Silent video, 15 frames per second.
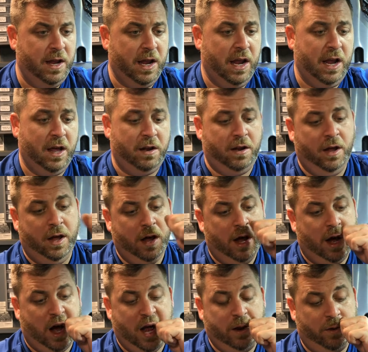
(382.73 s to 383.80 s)
And
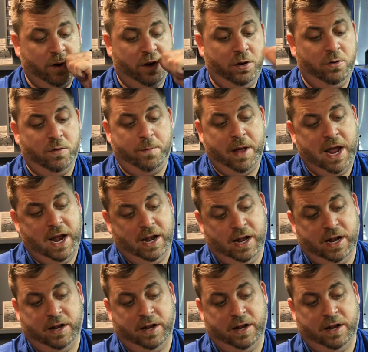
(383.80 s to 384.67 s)
I don't know who made it.